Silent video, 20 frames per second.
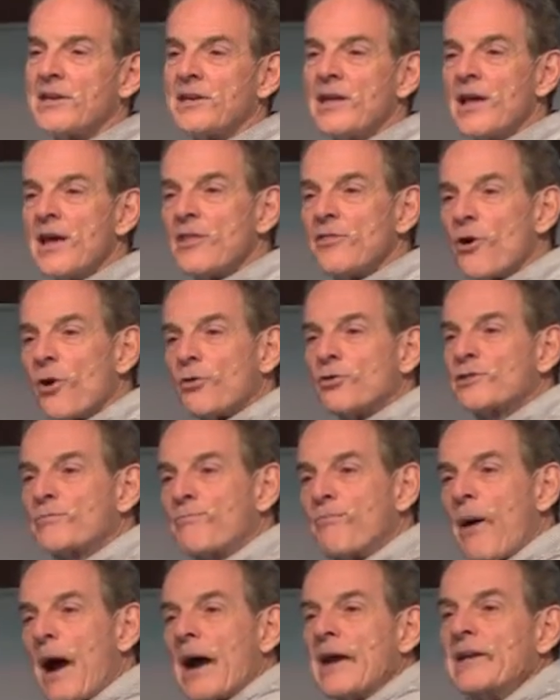that those
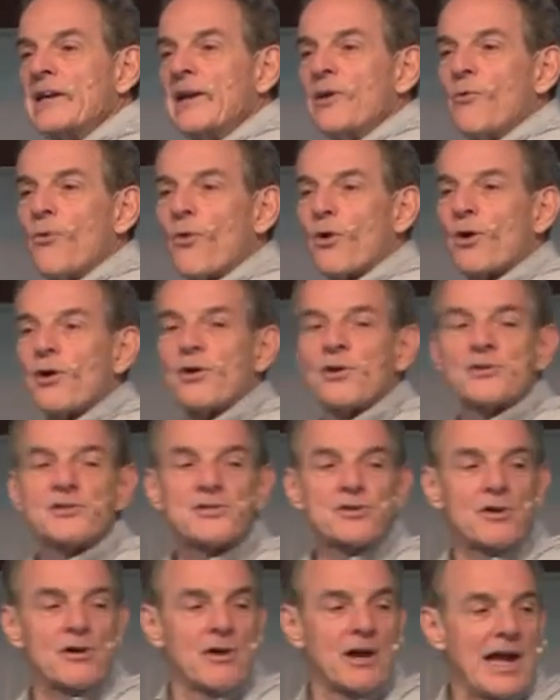biting
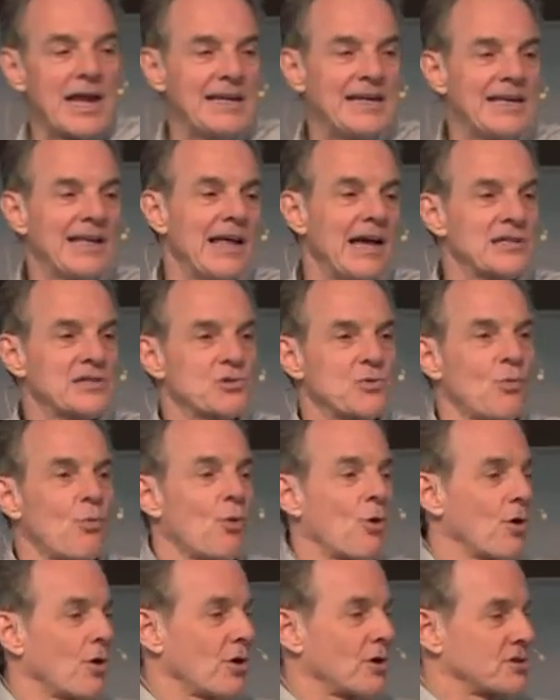words are any less
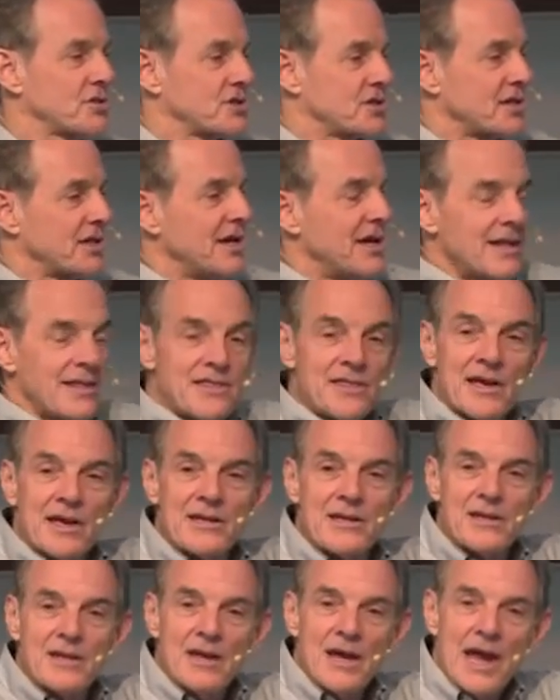worse
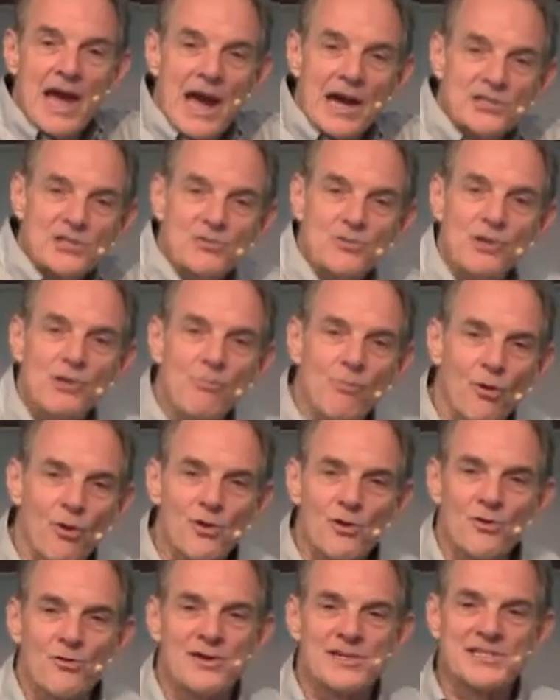than actually
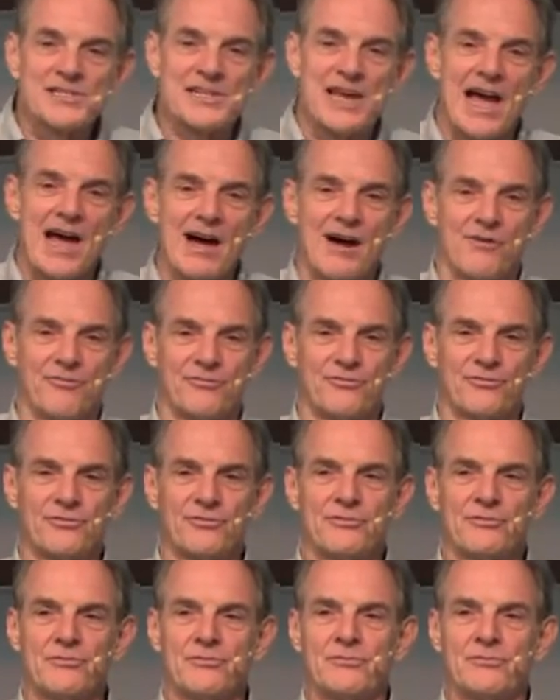murder itself?